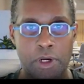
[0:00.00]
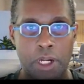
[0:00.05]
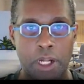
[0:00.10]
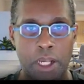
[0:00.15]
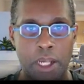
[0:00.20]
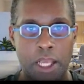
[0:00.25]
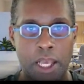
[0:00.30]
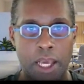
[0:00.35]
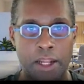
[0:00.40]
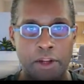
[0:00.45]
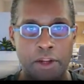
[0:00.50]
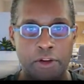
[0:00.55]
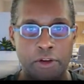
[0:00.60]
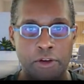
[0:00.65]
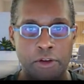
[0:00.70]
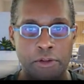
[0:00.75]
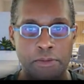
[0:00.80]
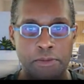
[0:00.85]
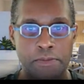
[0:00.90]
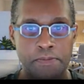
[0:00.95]

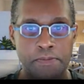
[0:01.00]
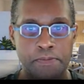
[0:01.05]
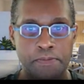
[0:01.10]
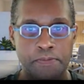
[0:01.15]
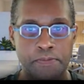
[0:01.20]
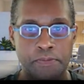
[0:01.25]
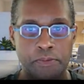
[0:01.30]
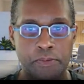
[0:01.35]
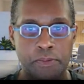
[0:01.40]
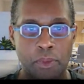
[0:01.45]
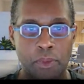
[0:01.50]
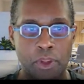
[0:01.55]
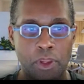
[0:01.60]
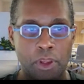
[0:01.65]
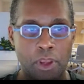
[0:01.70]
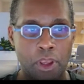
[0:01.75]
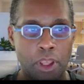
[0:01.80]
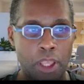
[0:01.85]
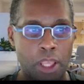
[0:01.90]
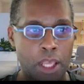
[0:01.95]
editor.
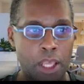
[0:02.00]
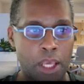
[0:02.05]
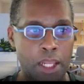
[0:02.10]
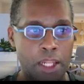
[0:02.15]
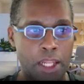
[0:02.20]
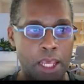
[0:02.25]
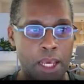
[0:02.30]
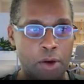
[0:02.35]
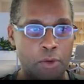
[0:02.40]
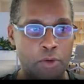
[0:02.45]
And now